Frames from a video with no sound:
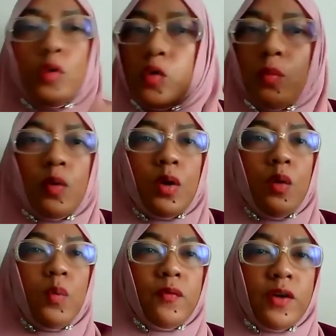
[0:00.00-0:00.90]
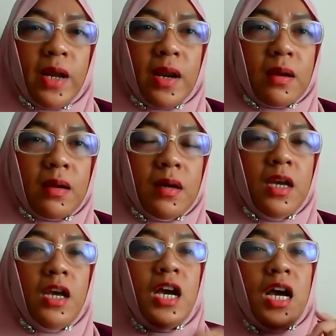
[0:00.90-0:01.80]
Tomorrow he went for the area.
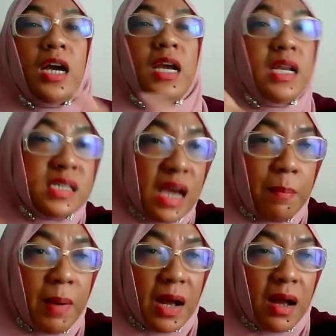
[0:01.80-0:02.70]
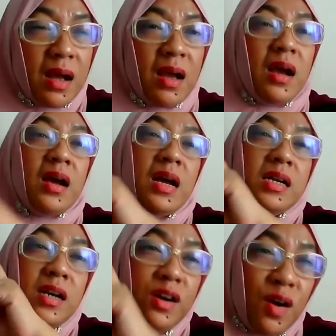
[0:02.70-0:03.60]
In Sabah,
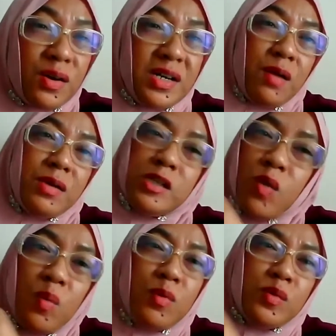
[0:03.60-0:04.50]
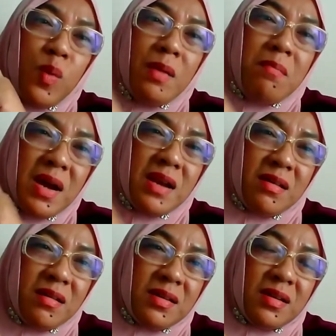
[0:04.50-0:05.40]
the lockdown is almost one
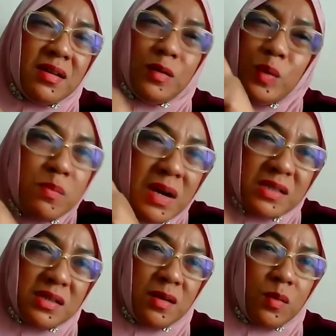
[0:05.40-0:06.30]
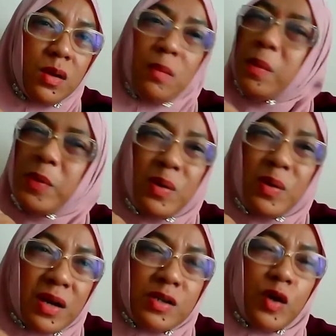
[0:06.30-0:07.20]
month, two months now. People
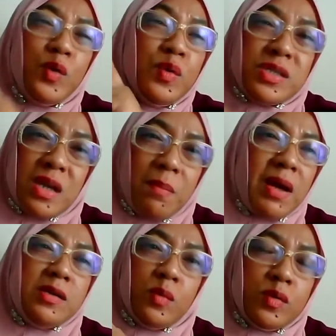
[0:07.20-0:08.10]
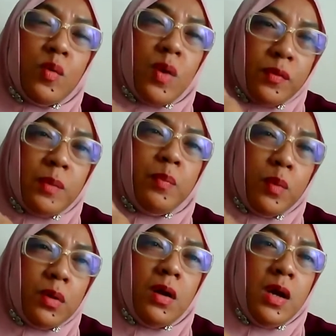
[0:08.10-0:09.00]
don't get the job. You know, Sabah is also one of the
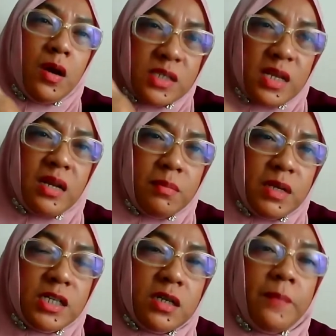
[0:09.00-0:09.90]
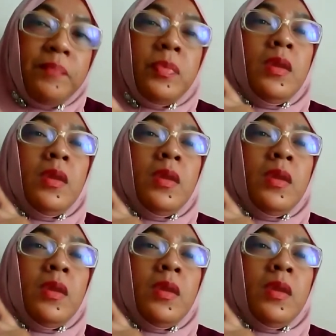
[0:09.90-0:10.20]
poor state in Malaysia.